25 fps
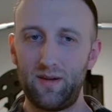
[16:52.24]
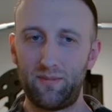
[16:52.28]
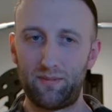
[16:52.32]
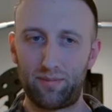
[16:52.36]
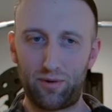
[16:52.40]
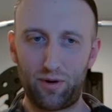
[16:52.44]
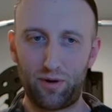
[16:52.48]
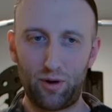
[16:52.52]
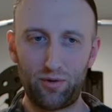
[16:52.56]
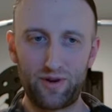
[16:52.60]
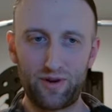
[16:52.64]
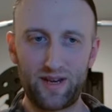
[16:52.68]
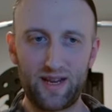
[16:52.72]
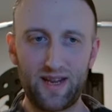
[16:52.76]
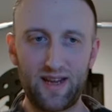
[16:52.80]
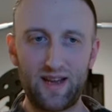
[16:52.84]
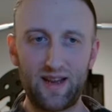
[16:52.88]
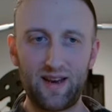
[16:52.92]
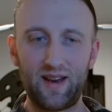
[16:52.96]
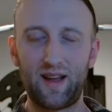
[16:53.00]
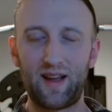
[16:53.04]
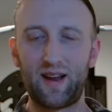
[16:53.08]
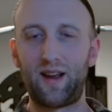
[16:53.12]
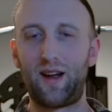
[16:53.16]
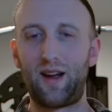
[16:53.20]

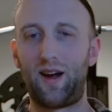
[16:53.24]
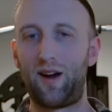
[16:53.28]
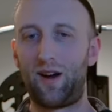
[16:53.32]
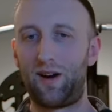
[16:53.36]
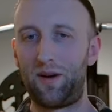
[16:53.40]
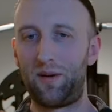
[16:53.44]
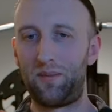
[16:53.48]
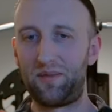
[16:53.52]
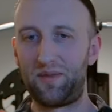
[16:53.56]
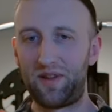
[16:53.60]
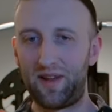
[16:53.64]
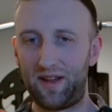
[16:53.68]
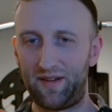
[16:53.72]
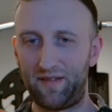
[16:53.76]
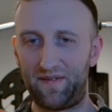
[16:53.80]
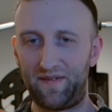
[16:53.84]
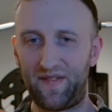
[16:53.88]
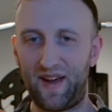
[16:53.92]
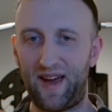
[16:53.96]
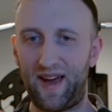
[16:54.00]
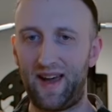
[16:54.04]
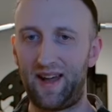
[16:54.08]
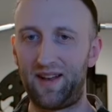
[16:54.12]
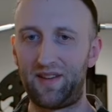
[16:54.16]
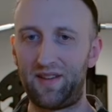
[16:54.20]
Protein, carbs, and
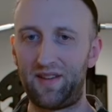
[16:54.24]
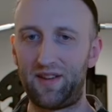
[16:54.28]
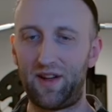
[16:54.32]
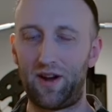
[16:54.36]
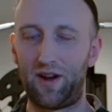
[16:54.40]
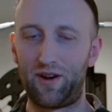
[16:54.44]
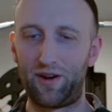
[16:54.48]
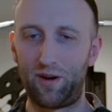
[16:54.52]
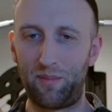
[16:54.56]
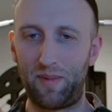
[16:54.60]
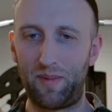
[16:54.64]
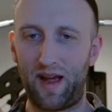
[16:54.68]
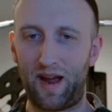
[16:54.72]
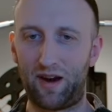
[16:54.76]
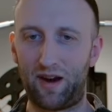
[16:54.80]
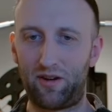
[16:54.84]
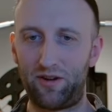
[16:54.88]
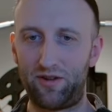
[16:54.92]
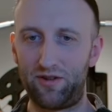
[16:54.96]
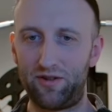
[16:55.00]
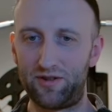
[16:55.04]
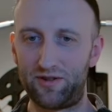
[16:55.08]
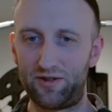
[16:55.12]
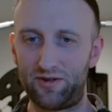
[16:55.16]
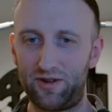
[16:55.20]
fats are your
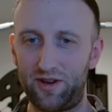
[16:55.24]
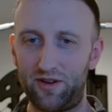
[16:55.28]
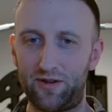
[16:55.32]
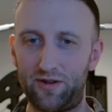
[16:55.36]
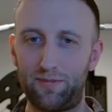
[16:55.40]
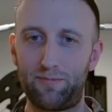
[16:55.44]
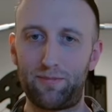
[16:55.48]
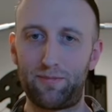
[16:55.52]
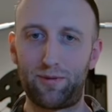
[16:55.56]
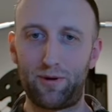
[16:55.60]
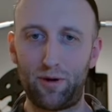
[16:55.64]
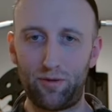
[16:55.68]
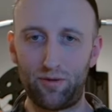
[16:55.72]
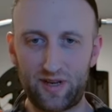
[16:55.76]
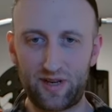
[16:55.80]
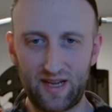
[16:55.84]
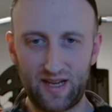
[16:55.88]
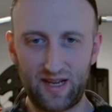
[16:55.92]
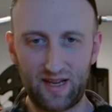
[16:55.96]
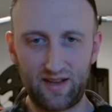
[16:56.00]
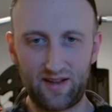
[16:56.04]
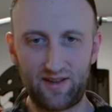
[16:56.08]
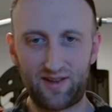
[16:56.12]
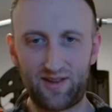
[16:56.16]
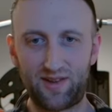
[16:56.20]
macronutrients.
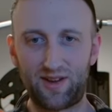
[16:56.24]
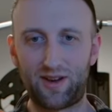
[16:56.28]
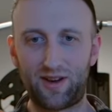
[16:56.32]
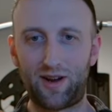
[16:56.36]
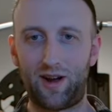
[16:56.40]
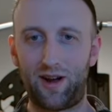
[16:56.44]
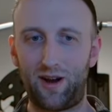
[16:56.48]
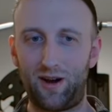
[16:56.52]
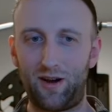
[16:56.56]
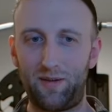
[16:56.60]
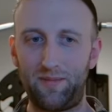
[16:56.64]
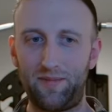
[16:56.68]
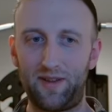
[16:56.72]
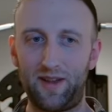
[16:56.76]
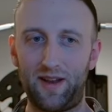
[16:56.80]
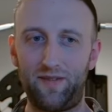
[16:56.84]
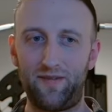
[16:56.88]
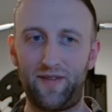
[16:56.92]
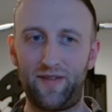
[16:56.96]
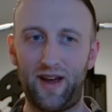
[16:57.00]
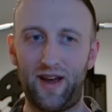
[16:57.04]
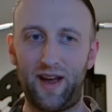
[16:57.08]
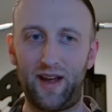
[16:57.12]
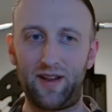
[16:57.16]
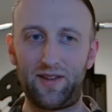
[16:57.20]
Proteins, carbs, and
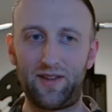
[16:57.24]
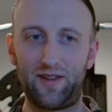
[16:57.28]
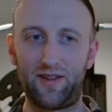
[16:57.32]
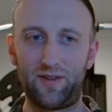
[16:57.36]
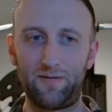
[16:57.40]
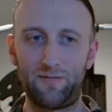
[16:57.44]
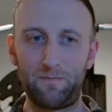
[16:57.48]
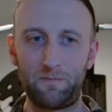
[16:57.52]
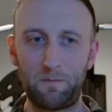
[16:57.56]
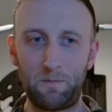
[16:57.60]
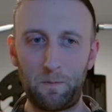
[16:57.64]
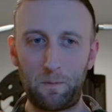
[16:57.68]
fats.